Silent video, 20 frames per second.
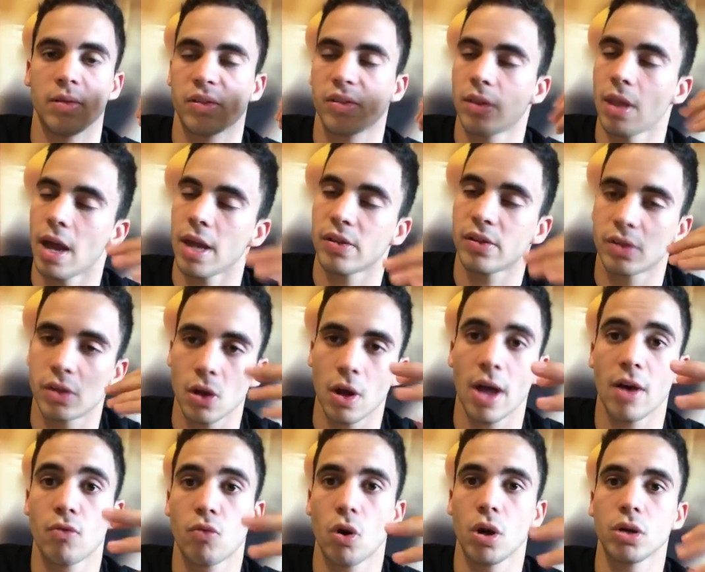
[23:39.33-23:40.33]
I still
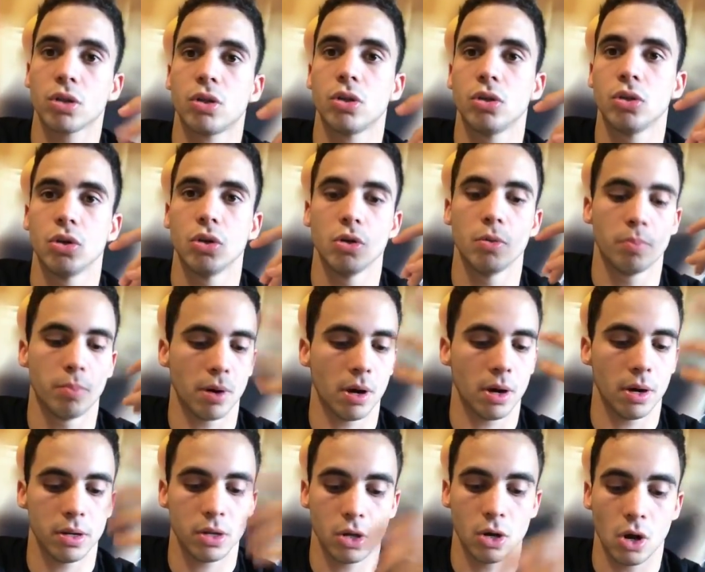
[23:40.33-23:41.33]
have work to do,
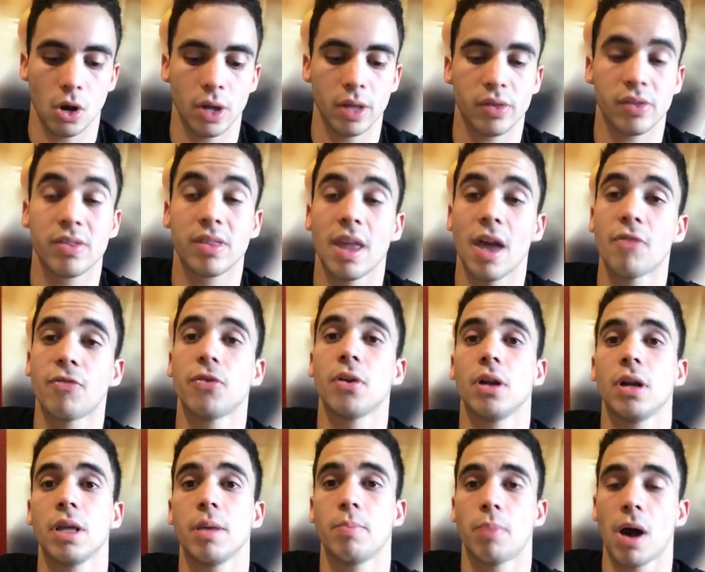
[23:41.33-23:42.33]
but it's
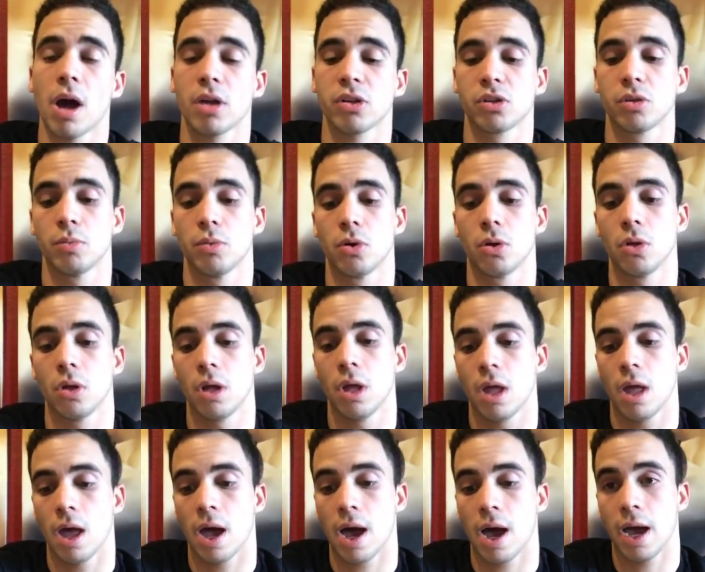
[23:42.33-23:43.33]
definitely possible.
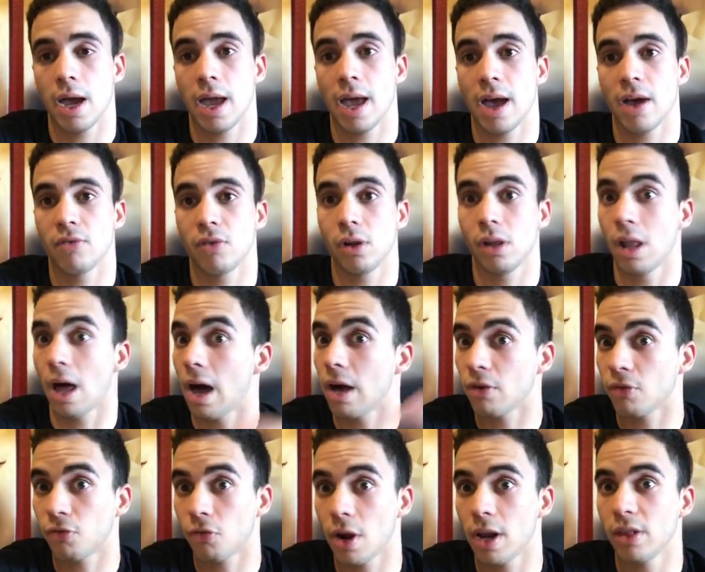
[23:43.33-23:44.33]
I have a lot
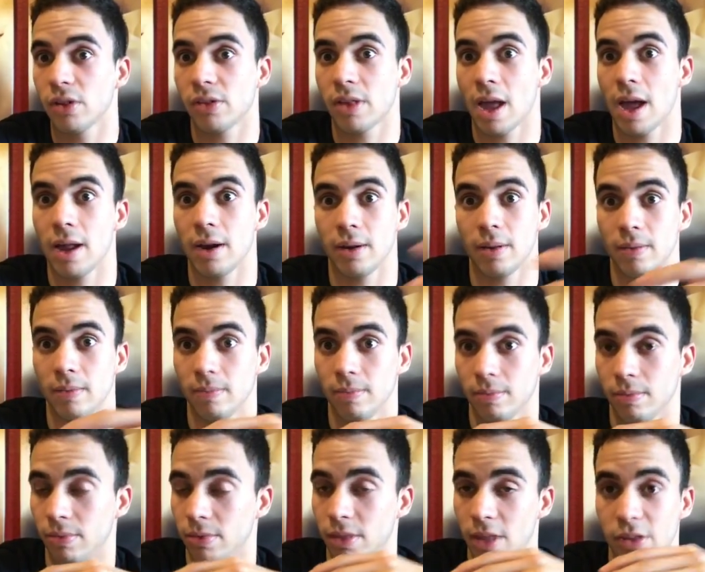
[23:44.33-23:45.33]
of friends that
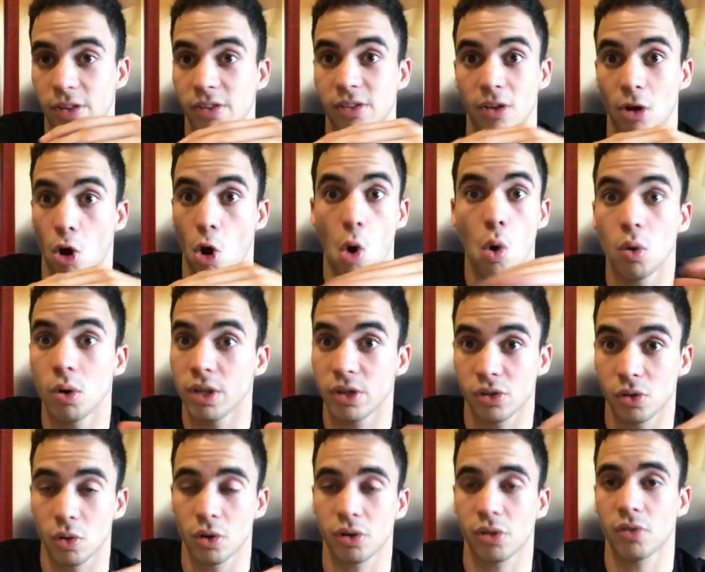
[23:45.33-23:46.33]
this is their only
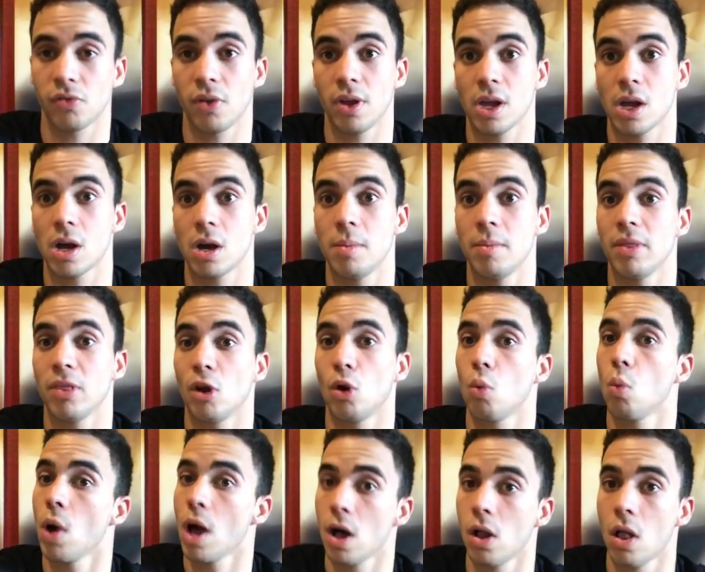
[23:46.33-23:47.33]
source of income and they're
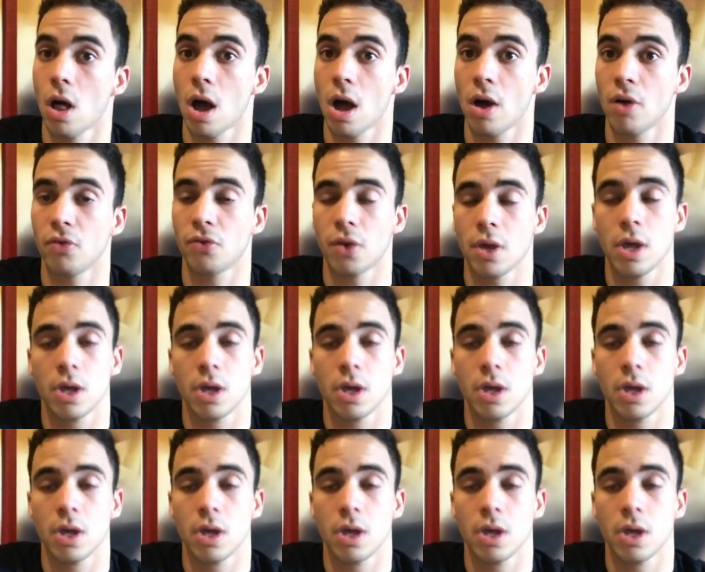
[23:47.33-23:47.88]
well off.